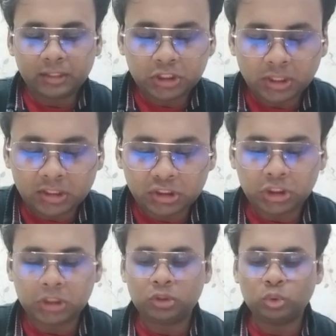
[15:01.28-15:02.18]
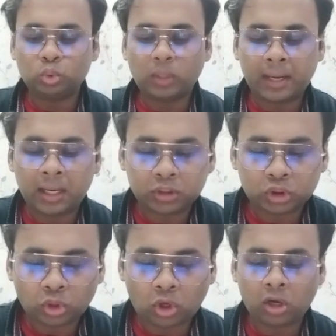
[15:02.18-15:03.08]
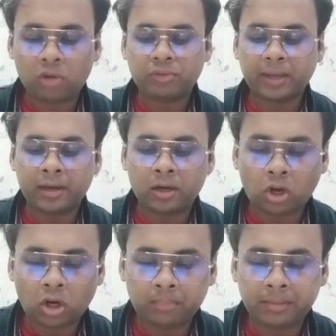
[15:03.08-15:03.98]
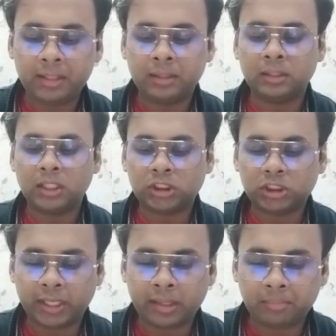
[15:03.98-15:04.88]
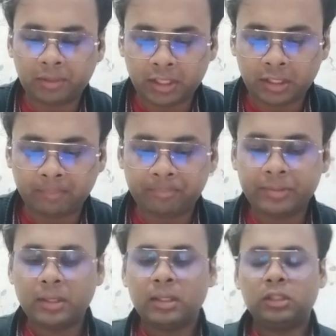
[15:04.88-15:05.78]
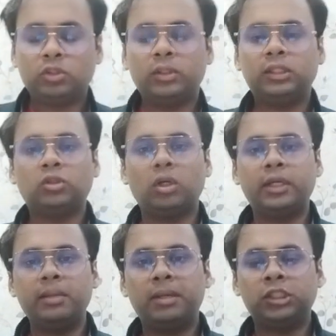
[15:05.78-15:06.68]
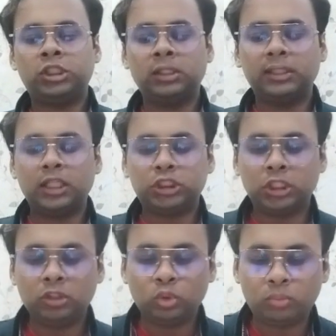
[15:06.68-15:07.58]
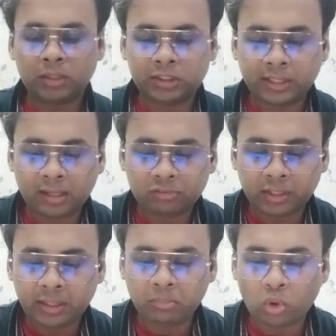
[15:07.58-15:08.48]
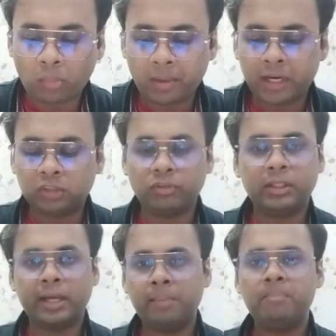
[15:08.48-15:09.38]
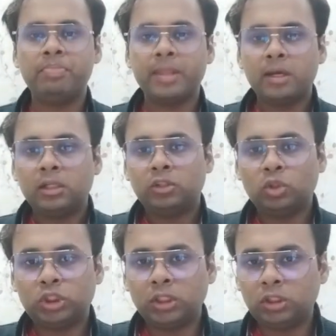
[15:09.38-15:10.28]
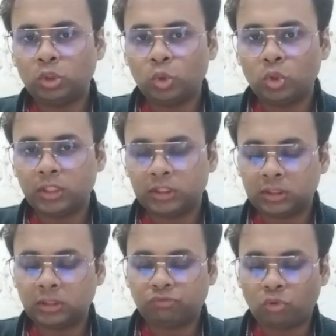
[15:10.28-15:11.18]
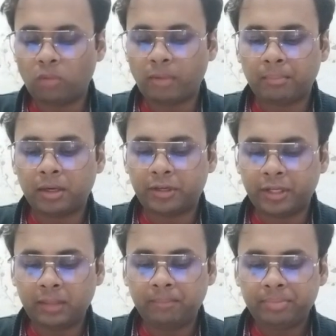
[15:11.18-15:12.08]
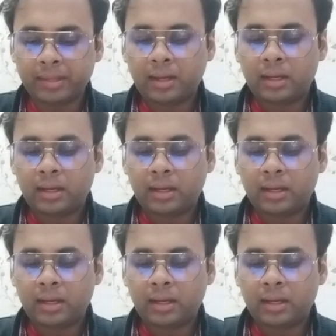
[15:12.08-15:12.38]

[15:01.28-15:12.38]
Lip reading: condition is Chintu and Saurav cannot be in the same team. So it is already mentioned that Chintu must have three more players with him. So Chintu is in the four-member team,